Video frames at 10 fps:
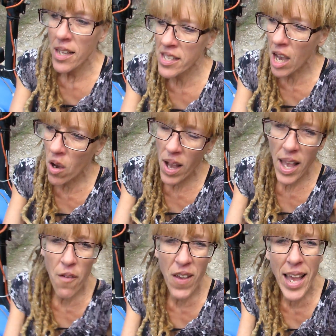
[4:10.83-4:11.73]
So,
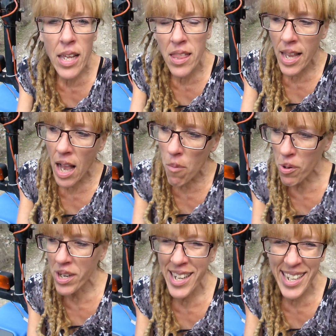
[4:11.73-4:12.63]
if anything, I'll
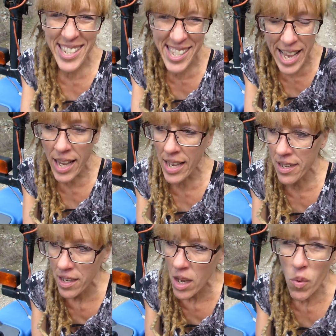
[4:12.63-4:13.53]
put it in second
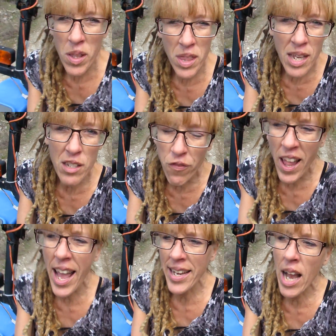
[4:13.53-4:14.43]
when things
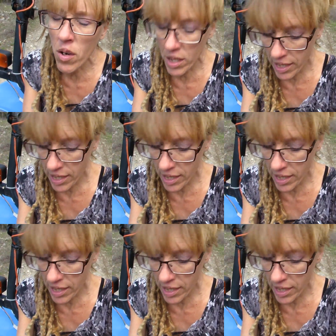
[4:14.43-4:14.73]
flatten out a